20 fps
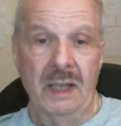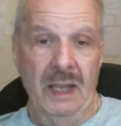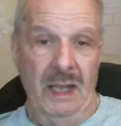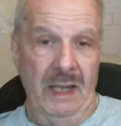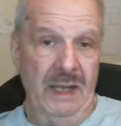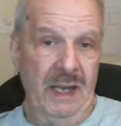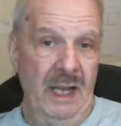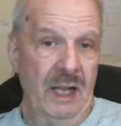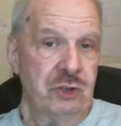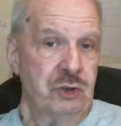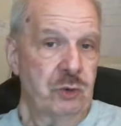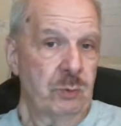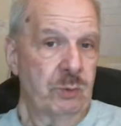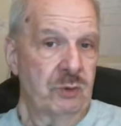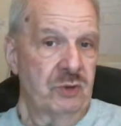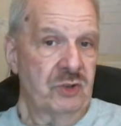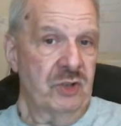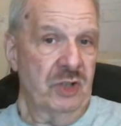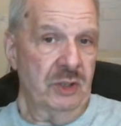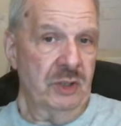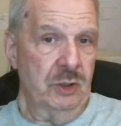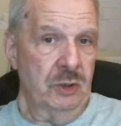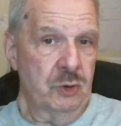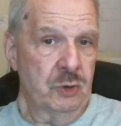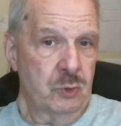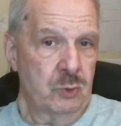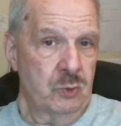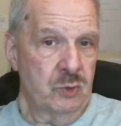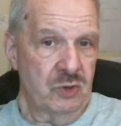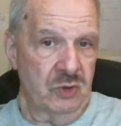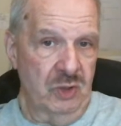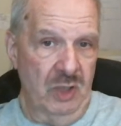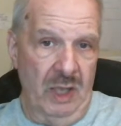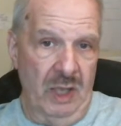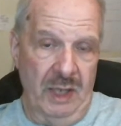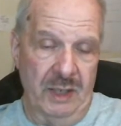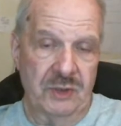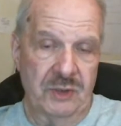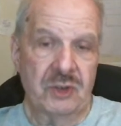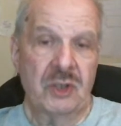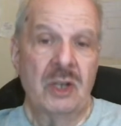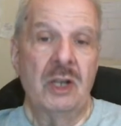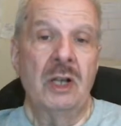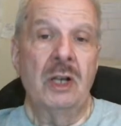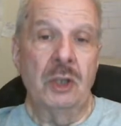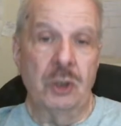and as you present your 2 slides,